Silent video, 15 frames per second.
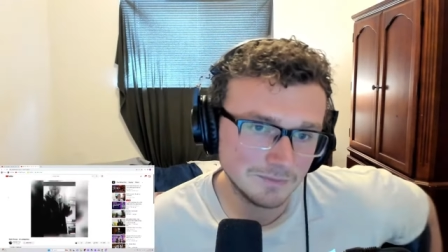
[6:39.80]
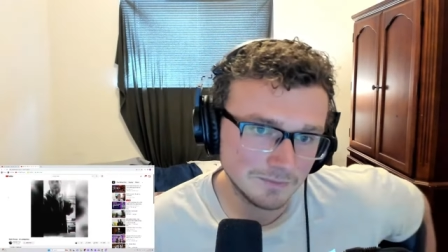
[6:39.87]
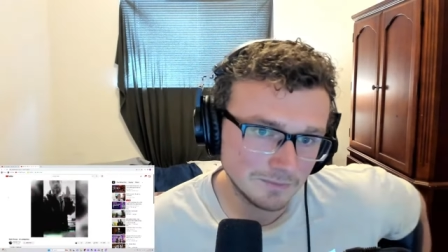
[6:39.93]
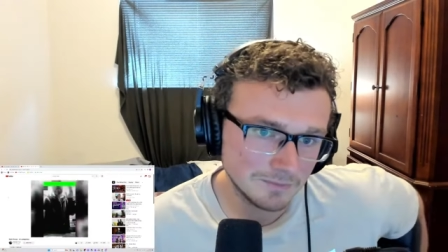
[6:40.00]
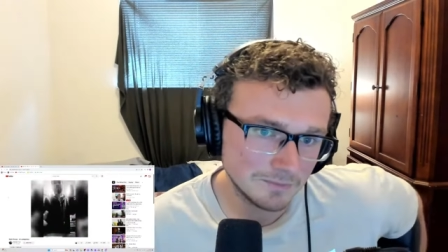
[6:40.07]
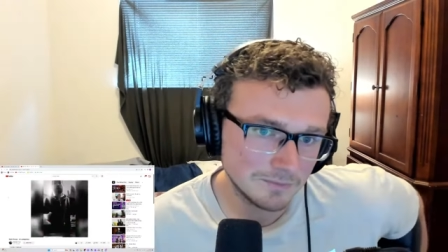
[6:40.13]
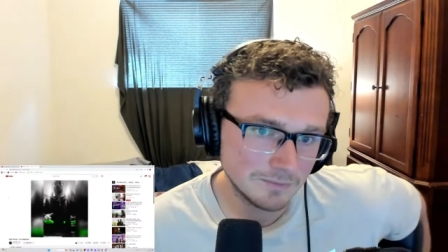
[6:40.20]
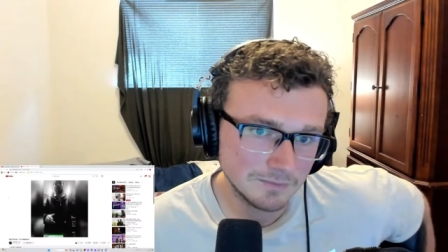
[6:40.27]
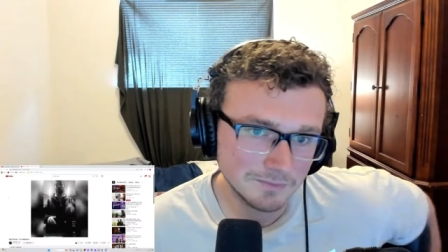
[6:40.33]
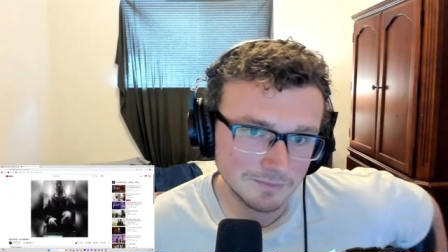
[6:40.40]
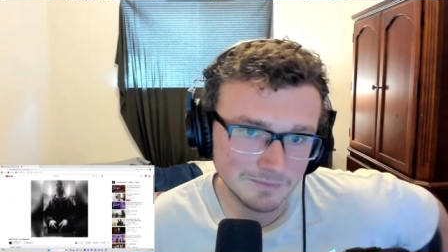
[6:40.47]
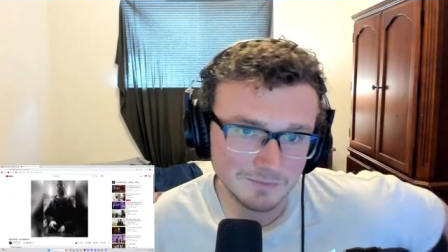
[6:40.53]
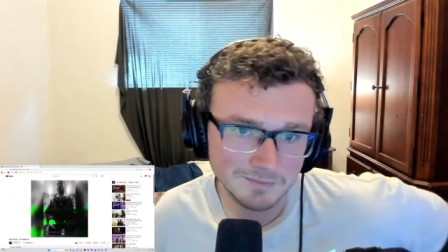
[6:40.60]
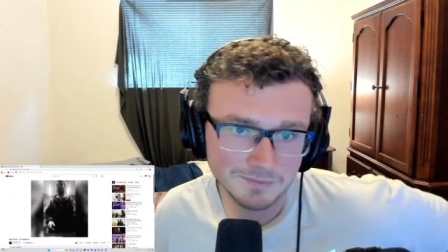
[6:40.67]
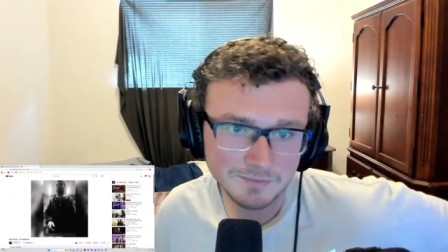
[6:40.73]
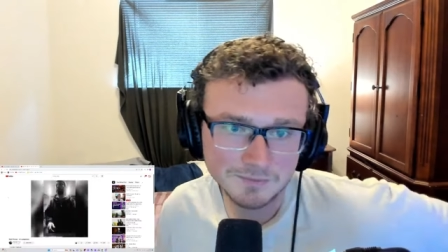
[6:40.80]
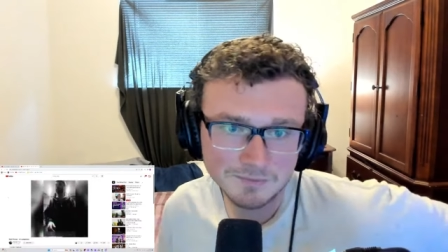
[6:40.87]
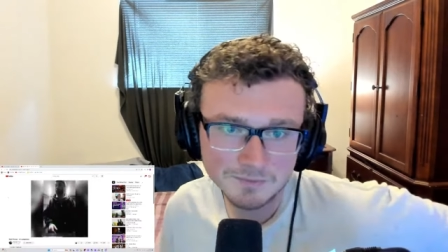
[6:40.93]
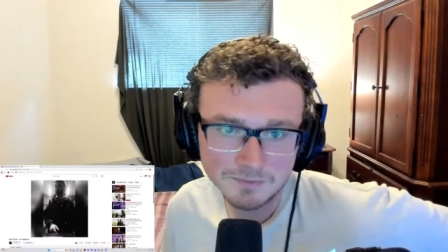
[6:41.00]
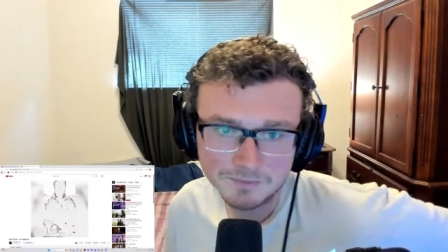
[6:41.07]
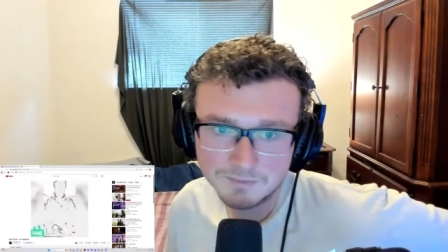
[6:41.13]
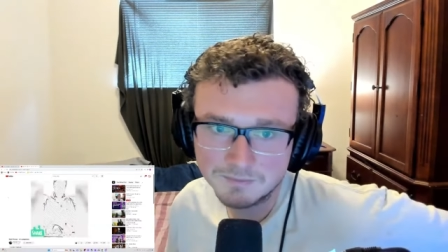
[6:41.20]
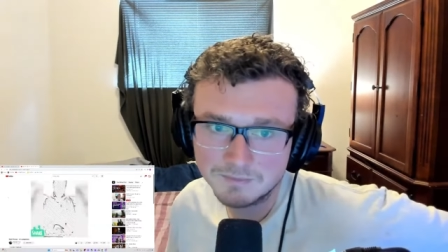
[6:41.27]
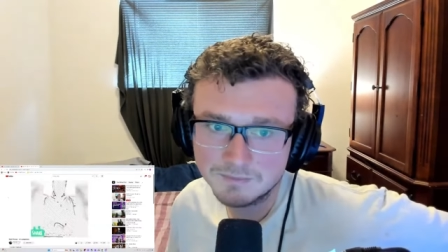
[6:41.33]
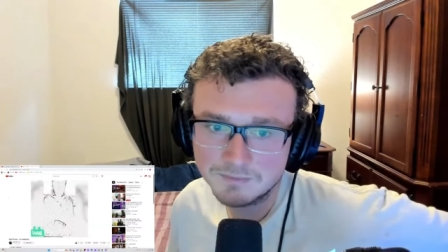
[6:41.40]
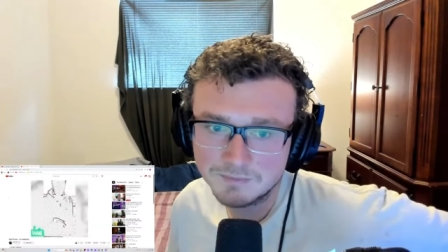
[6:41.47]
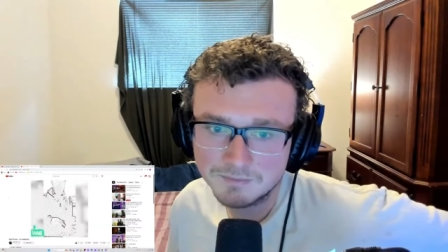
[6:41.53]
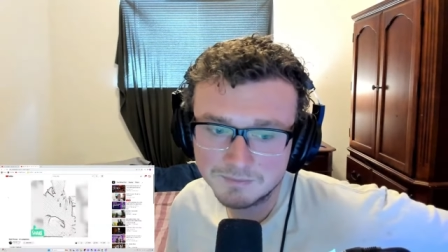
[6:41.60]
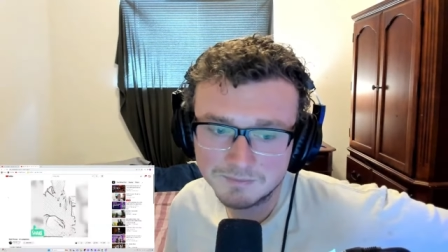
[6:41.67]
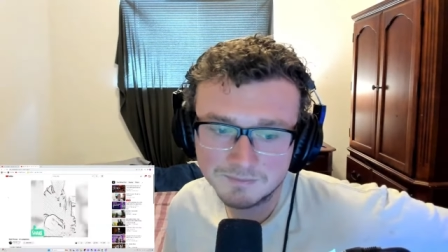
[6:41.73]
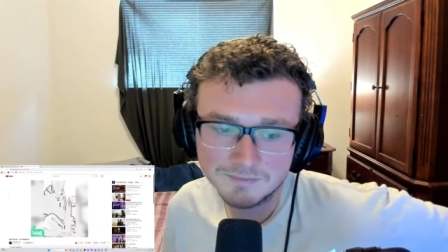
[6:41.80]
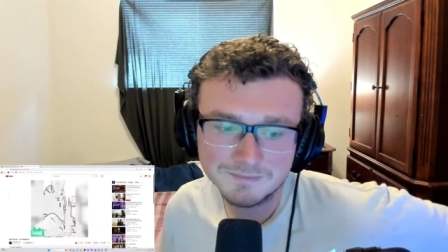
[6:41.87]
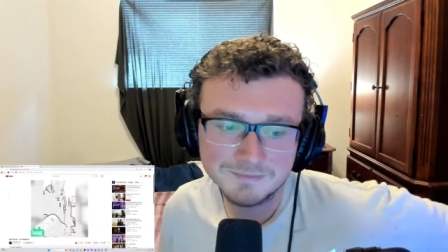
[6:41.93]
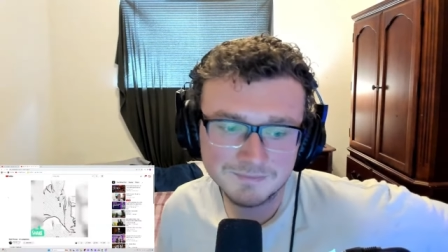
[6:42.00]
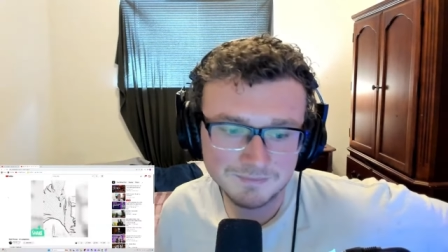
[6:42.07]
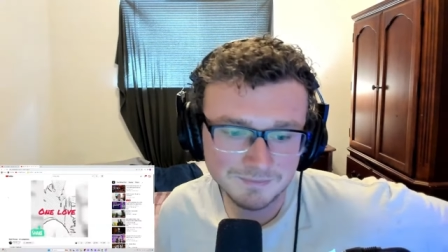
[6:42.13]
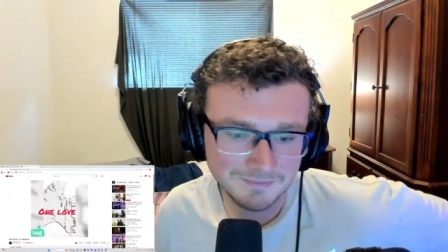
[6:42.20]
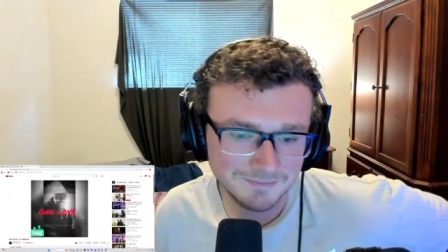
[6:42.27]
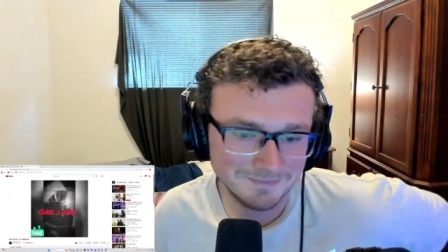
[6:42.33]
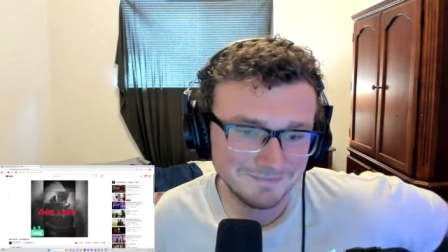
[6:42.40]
nothing but cream. One love.